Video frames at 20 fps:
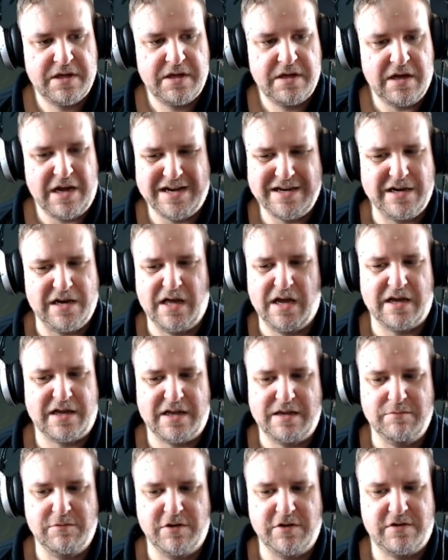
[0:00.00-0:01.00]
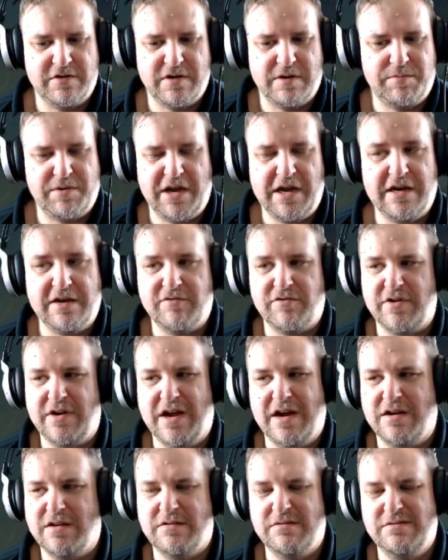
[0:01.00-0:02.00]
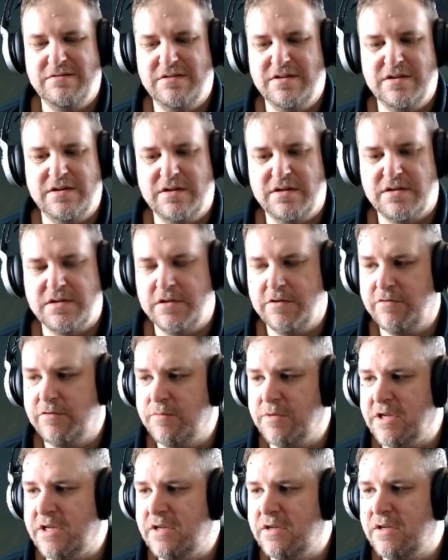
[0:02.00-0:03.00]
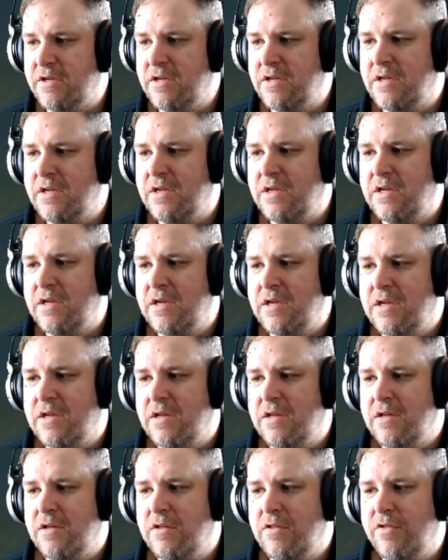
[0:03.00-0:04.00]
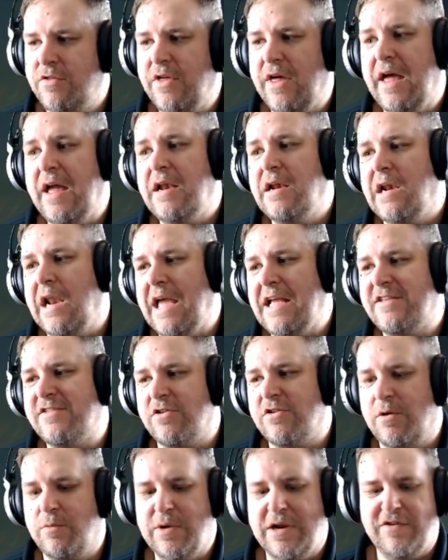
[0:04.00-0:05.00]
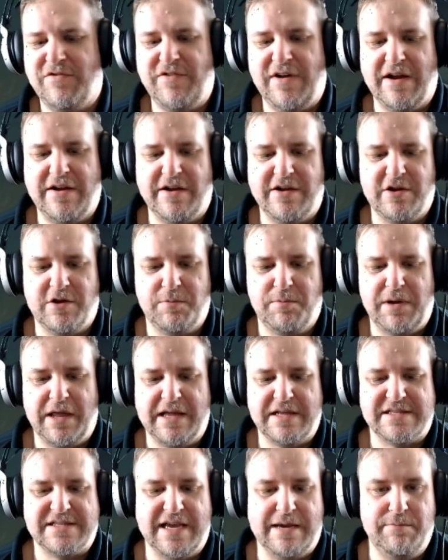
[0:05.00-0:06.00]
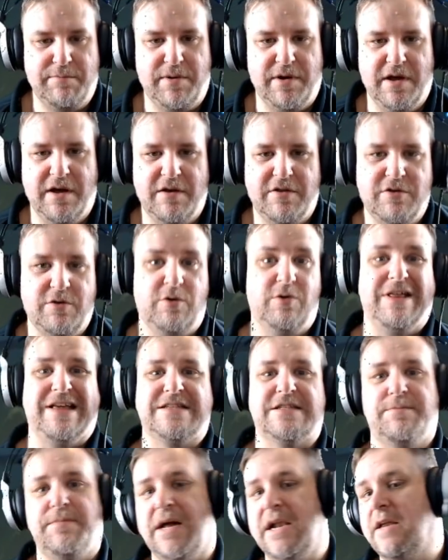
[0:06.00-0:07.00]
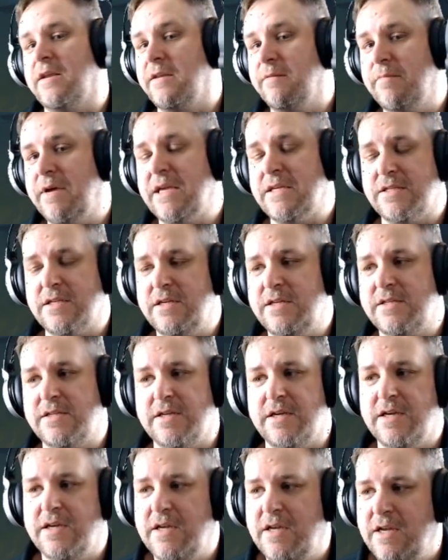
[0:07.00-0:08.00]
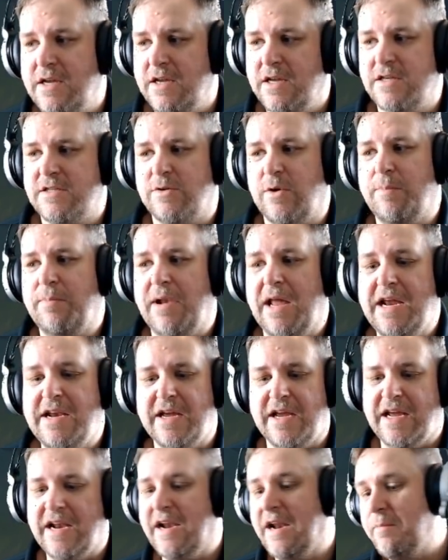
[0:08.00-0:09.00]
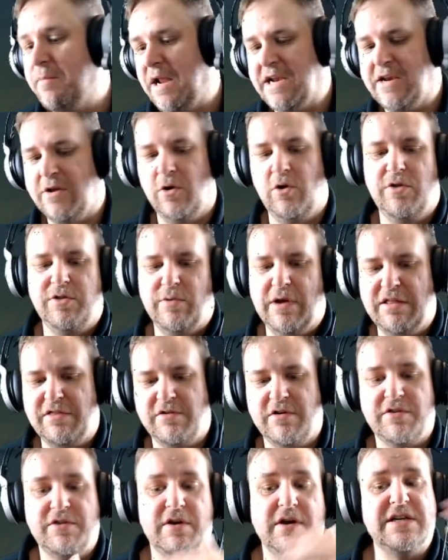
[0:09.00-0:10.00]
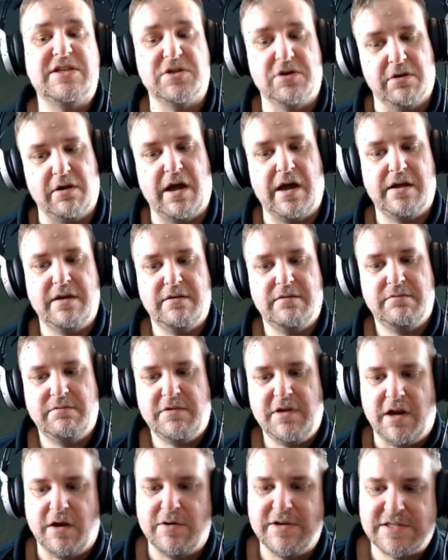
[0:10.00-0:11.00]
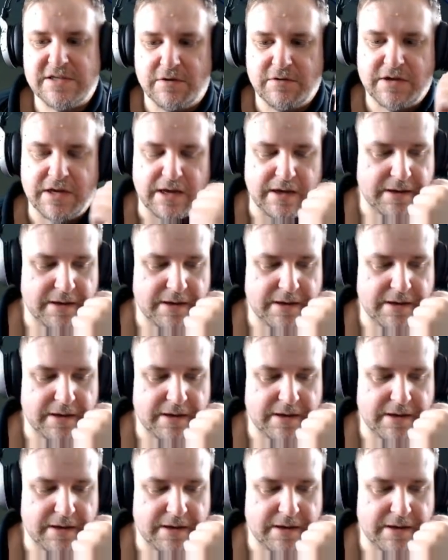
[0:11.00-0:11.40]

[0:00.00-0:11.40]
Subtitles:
I didn't like it much. I played it for an hour and I thought, no, that's not for me. Then later on, when I found out you could play a Templar, I thought, oh, that's a Paladin, basically, isn't it? So I played it again, and I played it all the way through. I thought, it's all right. You know, it's okay.